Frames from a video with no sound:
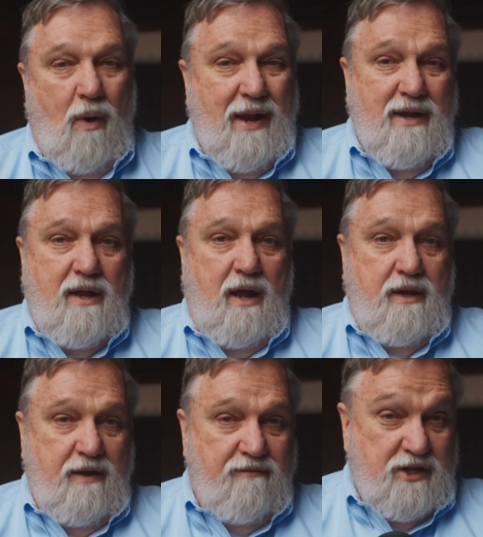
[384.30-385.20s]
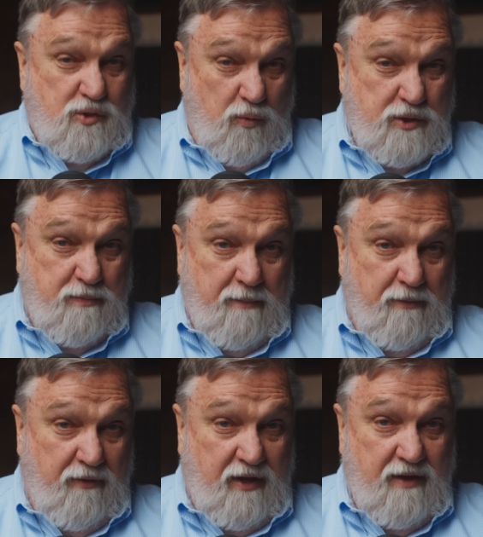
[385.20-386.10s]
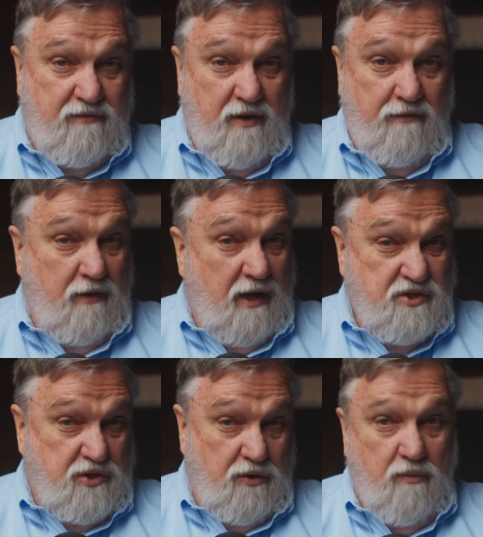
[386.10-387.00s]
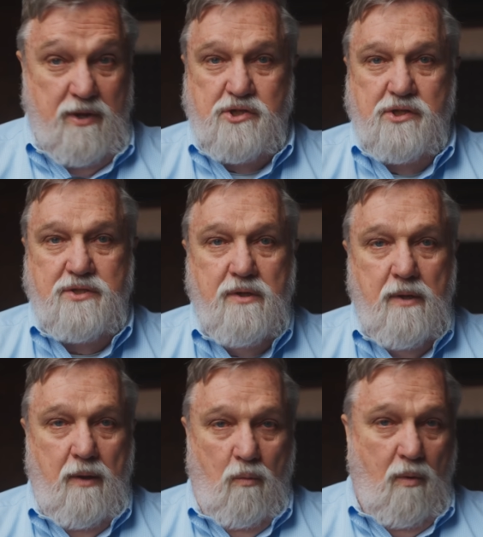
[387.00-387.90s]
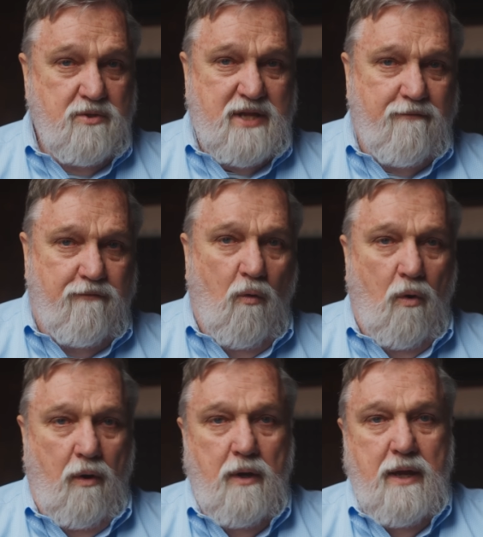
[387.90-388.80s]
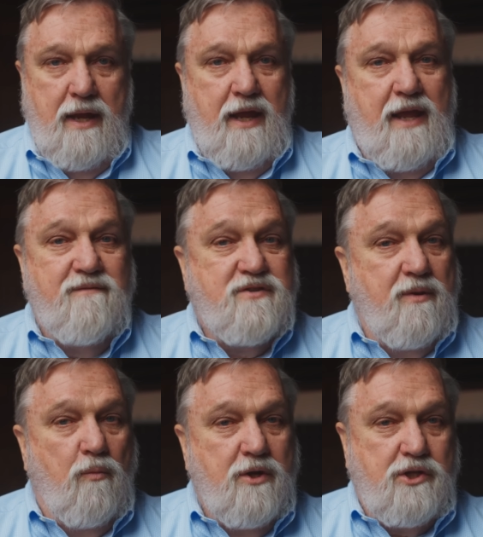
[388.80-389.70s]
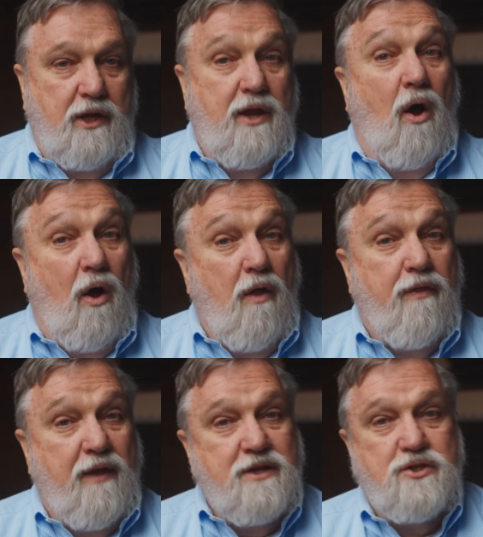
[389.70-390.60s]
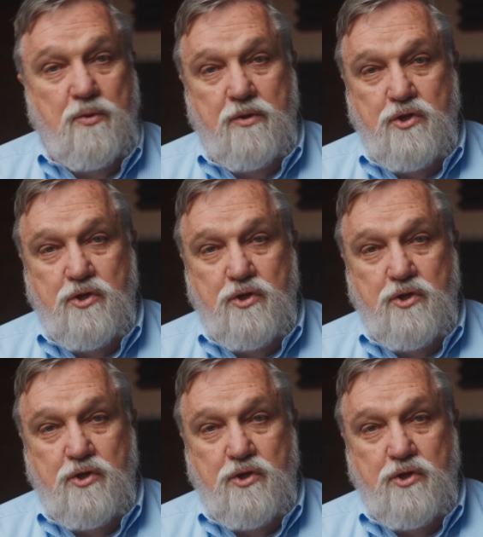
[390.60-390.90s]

Why did God give these rich people the gift of uncertain riches? What was that for? He gives them richly all things to